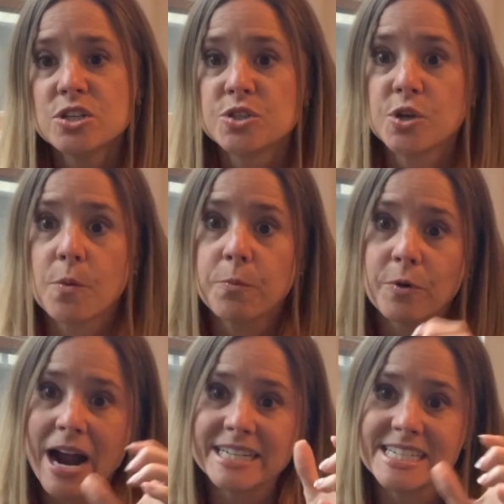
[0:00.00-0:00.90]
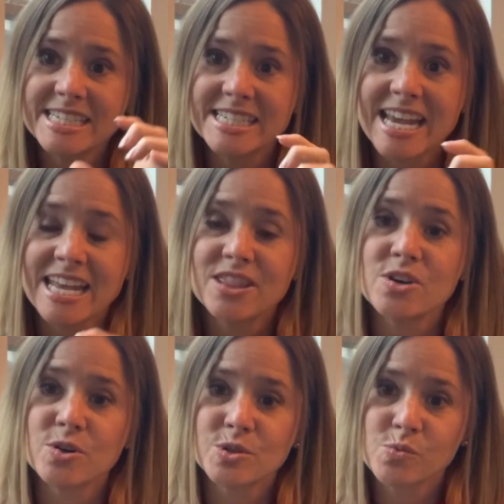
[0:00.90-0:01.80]
So practice saying
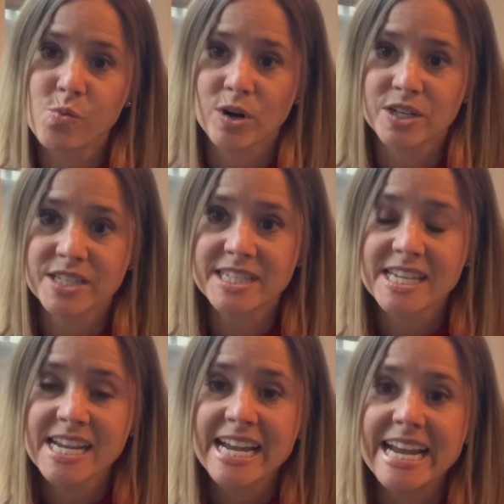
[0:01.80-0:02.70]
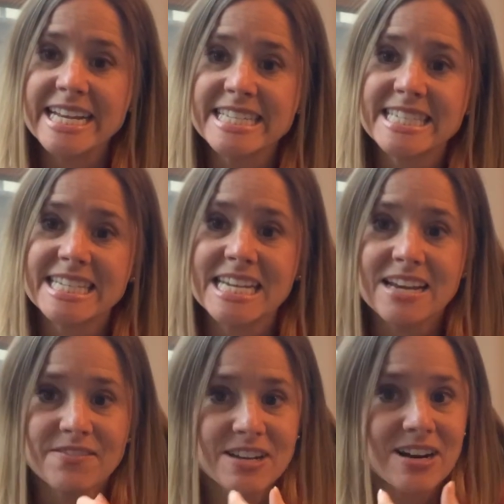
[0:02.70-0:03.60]
those words and see
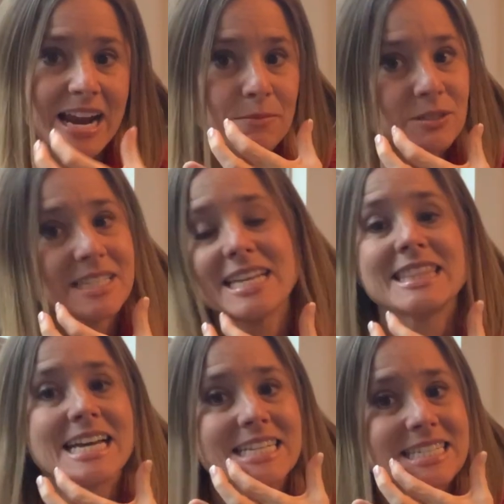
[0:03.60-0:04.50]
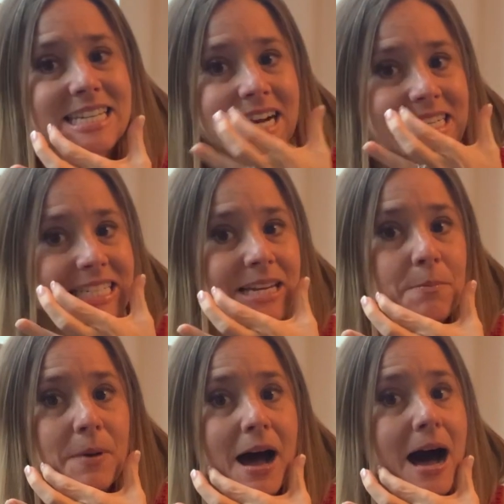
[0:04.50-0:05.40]
if they're able to get that tongue tip
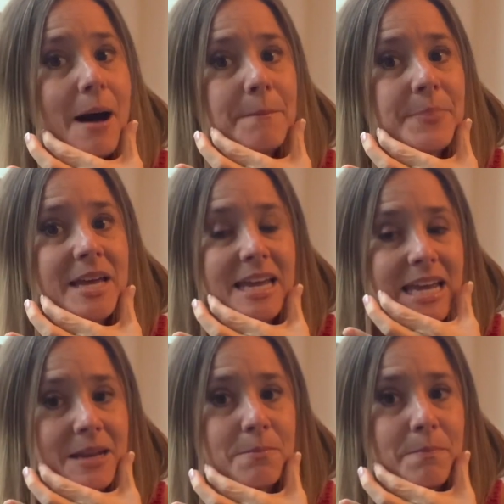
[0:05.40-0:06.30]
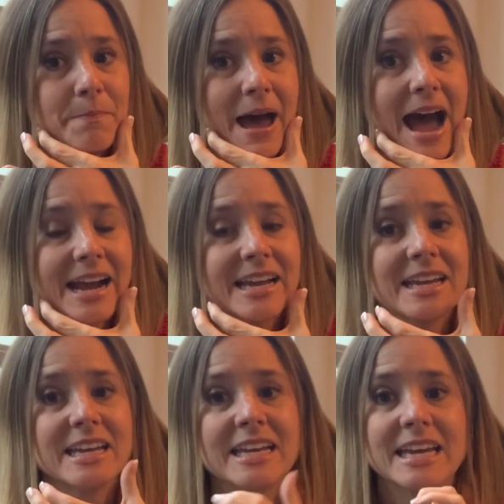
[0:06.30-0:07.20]
up and back
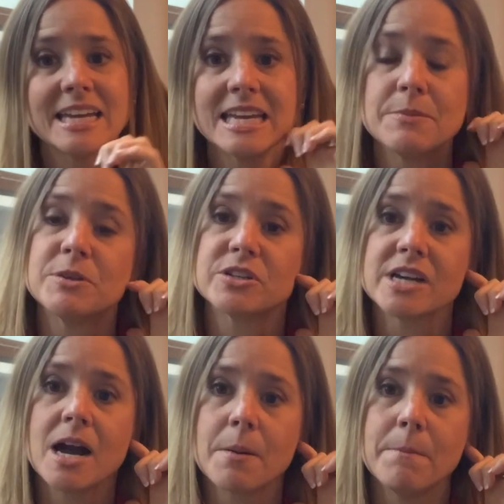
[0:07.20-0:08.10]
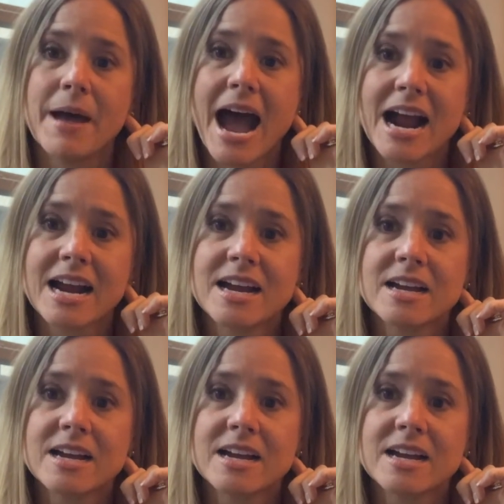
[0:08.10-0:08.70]
and keep their tongue back.